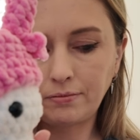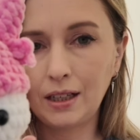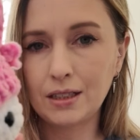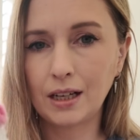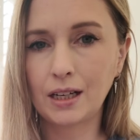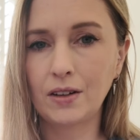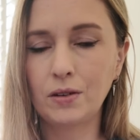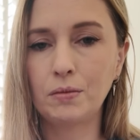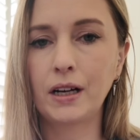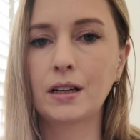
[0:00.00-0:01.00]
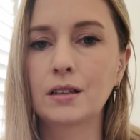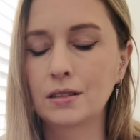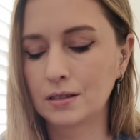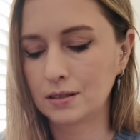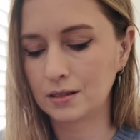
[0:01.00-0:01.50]
Unless I give him like,
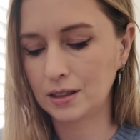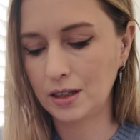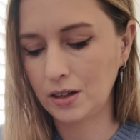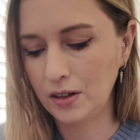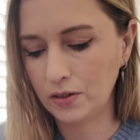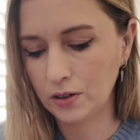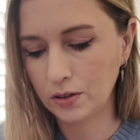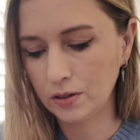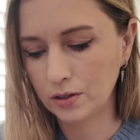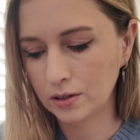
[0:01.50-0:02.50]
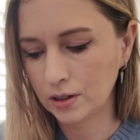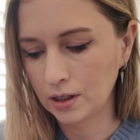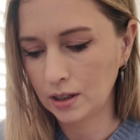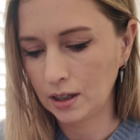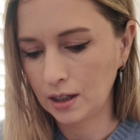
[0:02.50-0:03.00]
I don't even know.
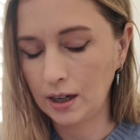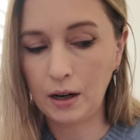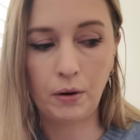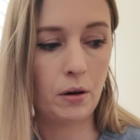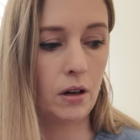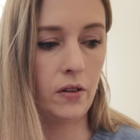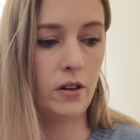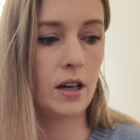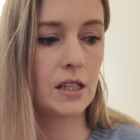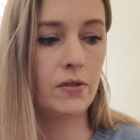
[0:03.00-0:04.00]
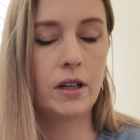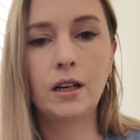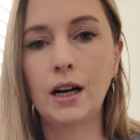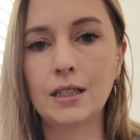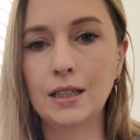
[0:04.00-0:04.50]
Anyway, if you guys have
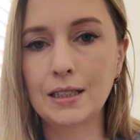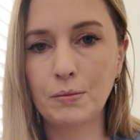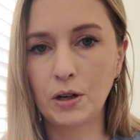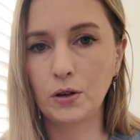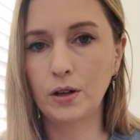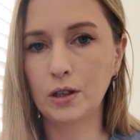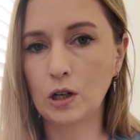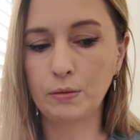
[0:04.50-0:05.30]
any ideas, let me know in the